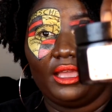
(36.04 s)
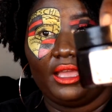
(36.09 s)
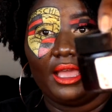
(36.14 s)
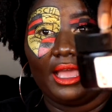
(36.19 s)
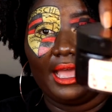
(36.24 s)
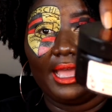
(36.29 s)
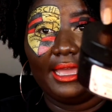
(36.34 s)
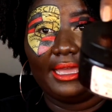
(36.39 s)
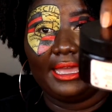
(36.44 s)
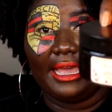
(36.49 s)

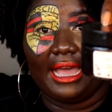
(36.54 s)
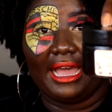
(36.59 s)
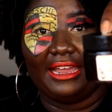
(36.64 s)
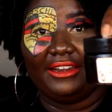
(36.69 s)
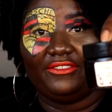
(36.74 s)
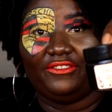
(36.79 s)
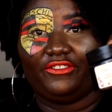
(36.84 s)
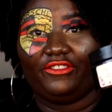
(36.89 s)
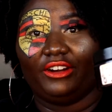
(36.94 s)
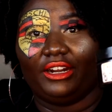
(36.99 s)
I
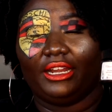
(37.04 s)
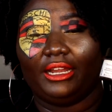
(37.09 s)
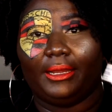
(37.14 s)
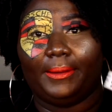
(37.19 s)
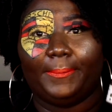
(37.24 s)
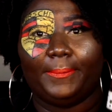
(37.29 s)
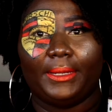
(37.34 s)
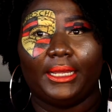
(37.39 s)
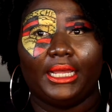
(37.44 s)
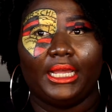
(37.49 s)
got
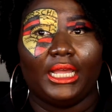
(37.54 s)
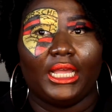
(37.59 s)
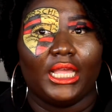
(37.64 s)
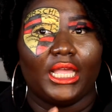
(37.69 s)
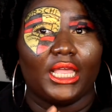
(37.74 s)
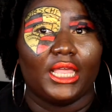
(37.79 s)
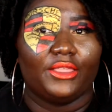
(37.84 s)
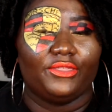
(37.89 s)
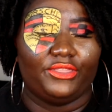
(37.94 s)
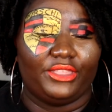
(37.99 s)
from
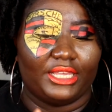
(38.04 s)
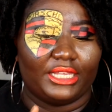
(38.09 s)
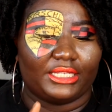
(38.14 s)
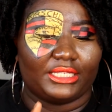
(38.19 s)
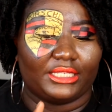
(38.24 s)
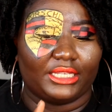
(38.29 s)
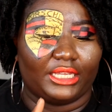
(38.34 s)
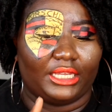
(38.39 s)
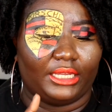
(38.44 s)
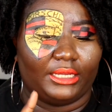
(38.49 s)

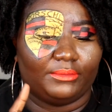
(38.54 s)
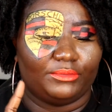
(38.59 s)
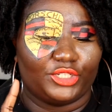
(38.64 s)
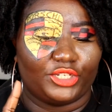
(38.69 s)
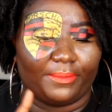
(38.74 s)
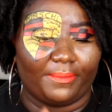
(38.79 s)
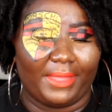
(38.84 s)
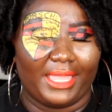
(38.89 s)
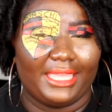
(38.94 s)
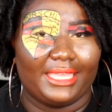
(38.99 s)
this
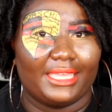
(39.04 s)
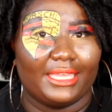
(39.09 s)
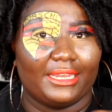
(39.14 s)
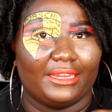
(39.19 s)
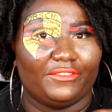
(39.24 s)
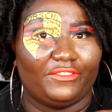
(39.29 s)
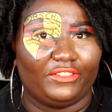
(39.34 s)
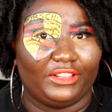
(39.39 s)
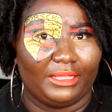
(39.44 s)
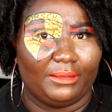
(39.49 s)

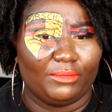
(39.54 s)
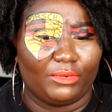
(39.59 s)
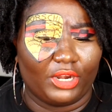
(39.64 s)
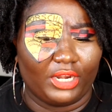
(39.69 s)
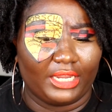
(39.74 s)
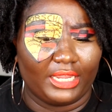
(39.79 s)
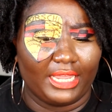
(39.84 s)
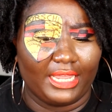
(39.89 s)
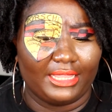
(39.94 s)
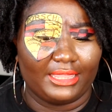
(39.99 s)
Jamaican flea
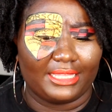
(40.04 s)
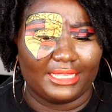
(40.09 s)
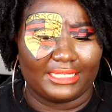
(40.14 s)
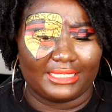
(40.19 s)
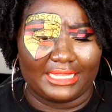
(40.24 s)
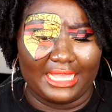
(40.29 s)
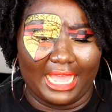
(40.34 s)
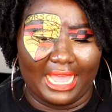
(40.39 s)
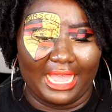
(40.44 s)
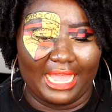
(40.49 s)
market,
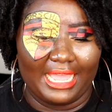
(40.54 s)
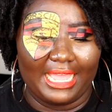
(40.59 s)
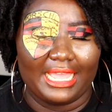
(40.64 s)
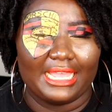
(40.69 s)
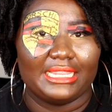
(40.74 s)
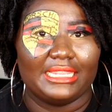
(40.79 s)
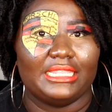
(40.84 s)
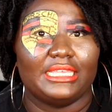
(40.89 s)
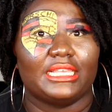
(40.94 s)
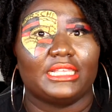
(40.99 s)
this guy,
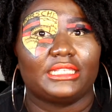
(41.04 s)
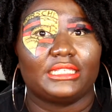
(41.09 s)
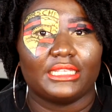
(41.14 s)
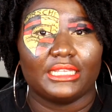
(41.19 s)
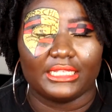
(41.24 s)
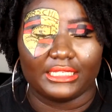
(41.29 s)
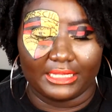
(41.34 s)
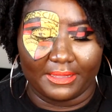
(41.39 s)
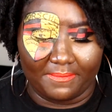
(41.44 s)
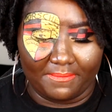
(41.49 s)
and this
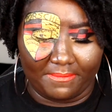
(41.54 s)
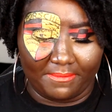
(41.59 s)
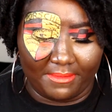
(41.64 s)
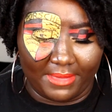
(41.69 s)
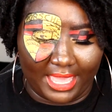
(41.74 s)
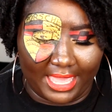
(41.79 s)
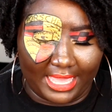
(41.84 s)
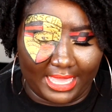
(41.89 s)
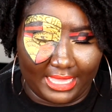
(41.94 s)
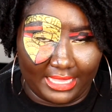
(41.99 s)
is
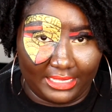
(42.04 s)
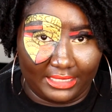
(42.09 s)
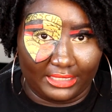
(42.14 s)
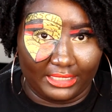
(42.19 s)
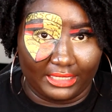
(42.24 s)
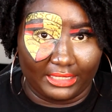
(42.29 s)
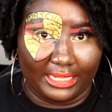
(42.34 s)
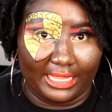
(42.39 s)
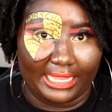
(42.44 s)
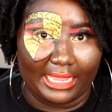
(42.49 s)

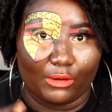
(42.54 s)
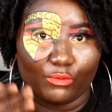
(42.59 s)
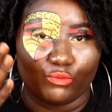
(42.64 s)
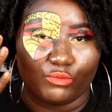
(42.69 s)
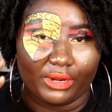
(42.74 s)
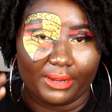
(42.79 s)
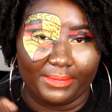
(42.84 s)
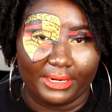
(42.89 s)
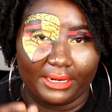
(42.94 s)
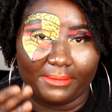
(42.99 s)
amazing. Like, I
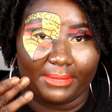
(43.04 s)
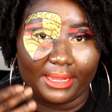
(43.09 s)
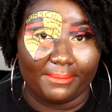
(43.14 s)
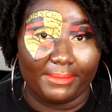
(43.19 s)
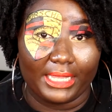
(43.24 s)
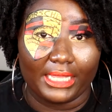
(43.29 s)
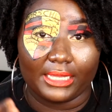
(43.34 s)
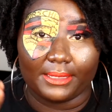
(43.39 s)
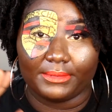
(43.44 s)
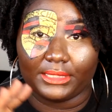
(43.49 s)
rub it on my
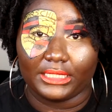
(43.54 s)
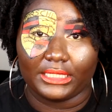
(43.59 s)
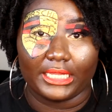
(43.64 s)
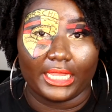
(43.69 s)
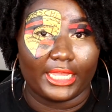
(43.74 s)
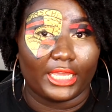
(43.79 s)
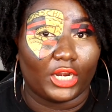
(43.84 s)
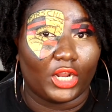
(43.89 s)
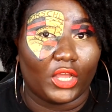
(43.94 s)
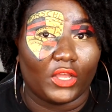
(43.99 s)
makeup to
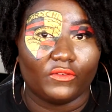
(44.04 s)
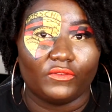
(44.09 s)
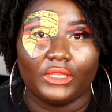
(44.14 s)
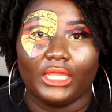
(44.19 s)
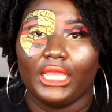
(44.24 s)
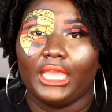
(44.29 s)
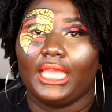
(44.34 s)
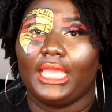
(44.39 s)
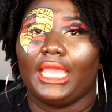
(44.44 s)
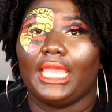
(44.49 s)
take it off
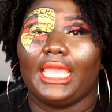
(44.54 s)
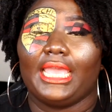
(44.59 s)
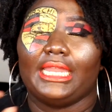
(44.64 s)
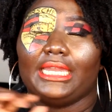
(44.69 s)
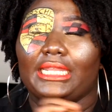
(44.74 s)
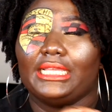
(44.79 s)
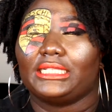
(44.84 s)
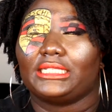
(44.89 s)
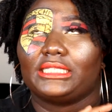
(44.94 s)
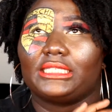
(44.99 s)

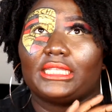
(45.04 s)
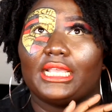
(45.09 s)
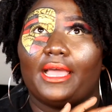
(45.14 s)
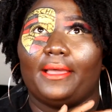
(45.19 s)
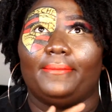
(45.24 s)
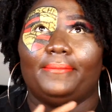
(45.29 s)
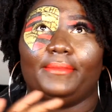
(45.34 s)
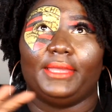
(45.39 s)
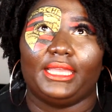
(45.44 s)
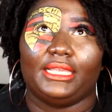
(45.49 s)
and it's
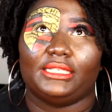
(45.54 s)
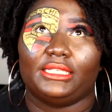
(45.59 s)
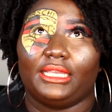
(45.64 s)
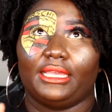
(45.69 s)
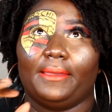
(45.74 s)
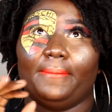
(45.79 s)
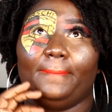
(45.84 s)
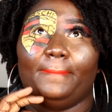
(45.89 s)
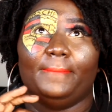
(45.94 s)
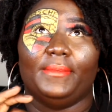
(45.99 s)
amazing.
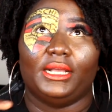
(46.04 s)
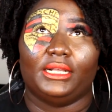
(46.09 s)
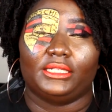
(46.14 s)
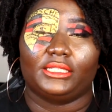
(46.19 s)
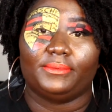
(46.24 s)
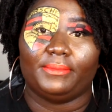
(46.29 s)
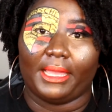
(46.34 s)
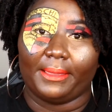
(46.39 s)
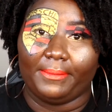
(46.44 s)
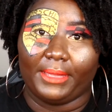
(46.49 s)
It
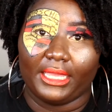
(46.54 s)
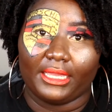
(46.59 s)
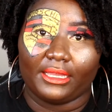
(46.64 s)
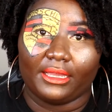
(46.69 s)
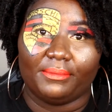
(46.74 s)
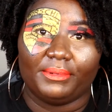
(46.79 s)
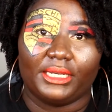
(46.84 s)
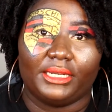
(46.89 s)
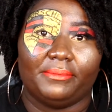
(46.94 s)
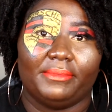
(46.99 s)
melts my
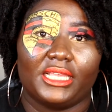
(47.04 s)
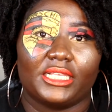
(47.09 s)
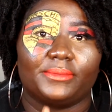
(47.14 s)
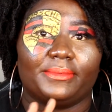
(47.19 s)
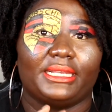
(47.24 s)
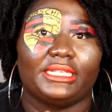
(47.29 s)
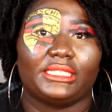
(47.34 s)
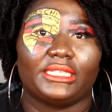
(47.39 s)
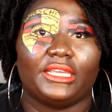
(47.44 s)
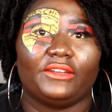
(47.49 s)
makeup and it makes
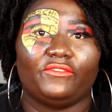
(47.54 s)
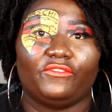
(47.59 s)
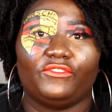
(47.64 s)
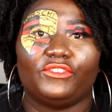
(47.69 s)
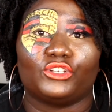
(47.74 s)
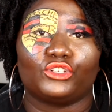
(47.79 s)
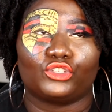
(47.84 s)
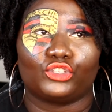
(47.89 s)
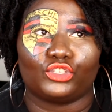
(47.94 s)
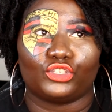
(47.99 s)
my skin
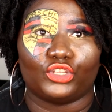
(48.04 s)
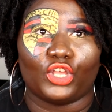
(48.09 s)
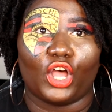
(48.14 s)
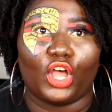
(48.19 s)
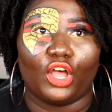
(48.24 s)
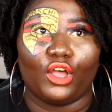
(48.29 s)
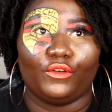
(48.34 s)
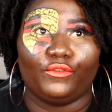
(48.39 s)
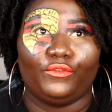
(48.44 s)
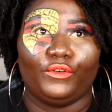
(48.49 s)
feel
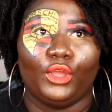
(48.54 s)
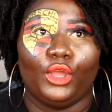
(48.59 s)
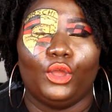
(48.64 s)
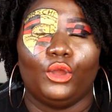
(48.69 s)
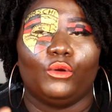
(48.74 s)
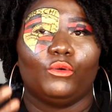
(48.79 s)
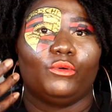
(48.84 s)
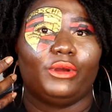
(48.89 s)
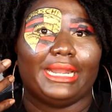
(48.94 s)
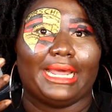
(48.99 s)
soft
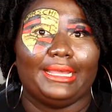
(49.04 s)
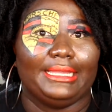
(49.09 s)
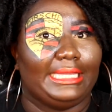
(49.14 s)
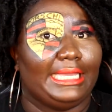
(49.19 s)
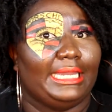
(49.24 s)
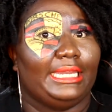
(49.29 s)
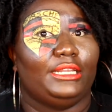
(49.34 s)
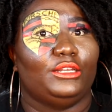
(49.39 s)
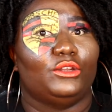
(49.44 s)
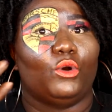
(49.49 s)
without
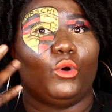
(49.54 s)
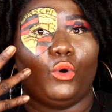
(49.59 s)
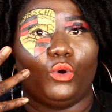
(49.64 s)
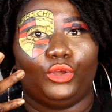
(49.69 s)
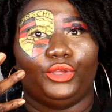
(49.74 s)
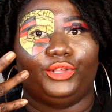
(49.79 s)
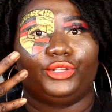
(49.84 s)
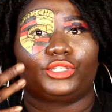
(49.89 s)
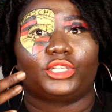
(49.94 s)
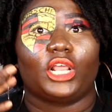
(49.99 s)
getting the
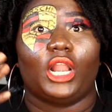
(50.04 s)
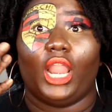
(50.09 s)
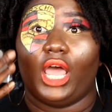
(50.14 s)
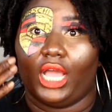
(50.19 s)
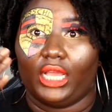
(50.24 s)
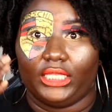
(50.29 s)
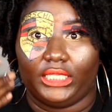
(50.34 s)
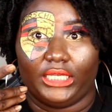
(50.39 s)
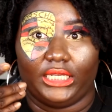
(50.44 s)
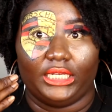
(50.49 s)
oils
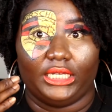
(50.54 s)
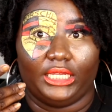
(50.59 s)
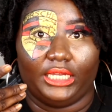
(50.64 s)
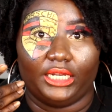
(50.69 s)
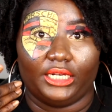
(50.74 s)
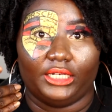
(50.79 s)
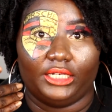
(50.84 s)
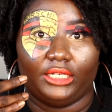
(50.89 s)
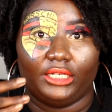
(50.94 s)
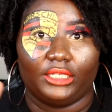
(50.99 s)
clogged in
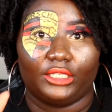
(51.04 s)
there.